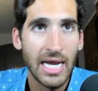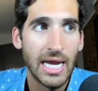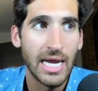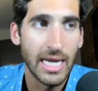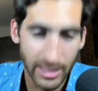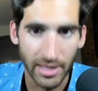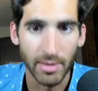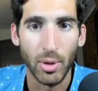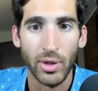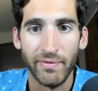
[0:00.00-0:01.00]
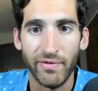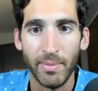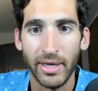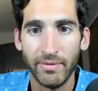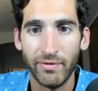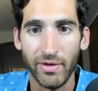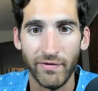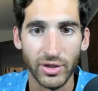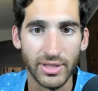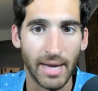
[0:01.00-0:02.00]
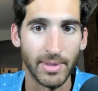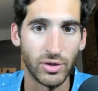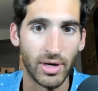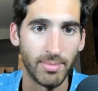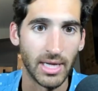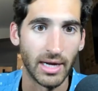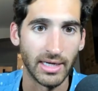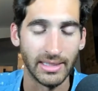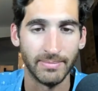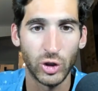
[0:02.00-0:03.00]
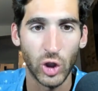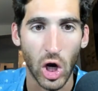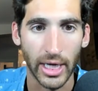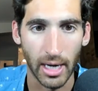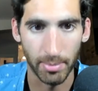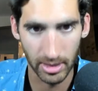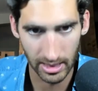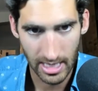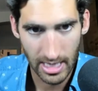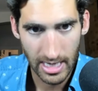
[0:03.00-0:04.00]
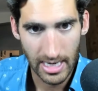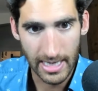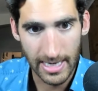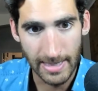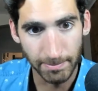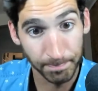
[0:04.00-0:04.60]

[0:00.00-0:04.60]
is on the podium for me for the first time at Strade Bianche. Chalk it up. And